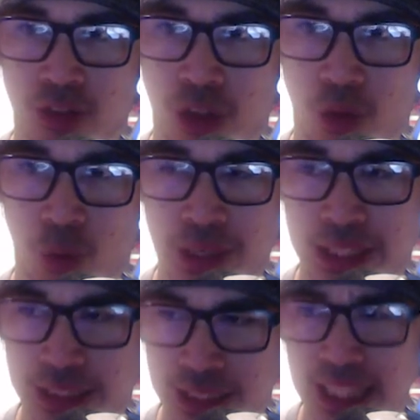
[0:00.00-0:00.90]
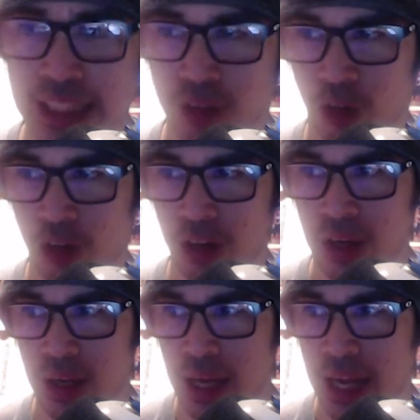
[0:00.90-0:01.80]
what he stands for.
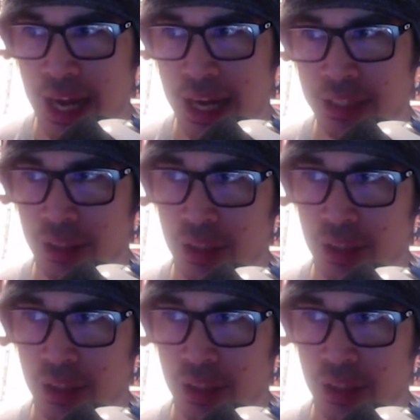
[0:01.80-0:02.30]
And